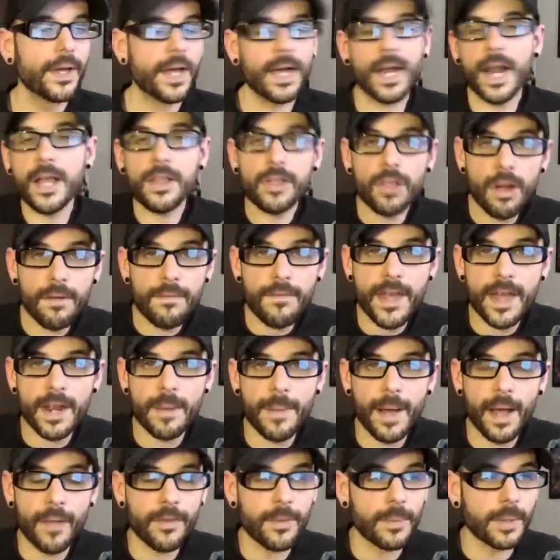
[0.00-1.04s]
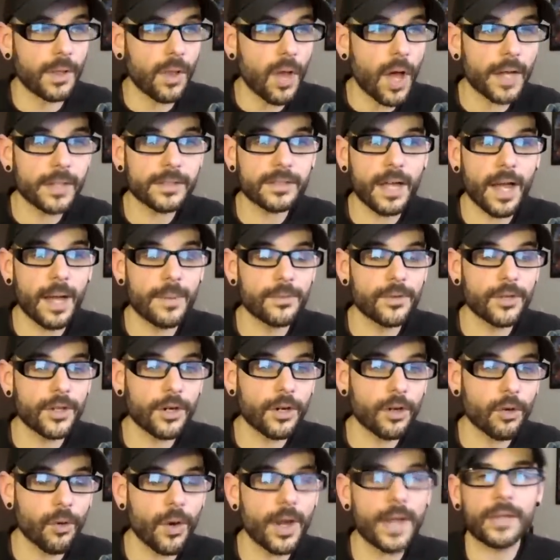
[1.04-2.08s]
And I love that about them. A lot of times
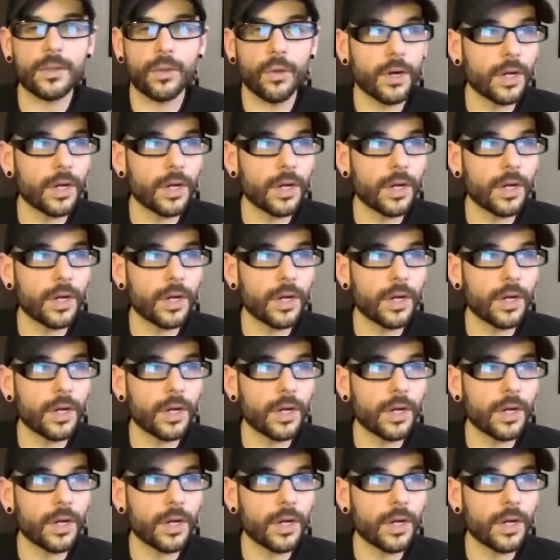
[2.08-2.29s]
they're great.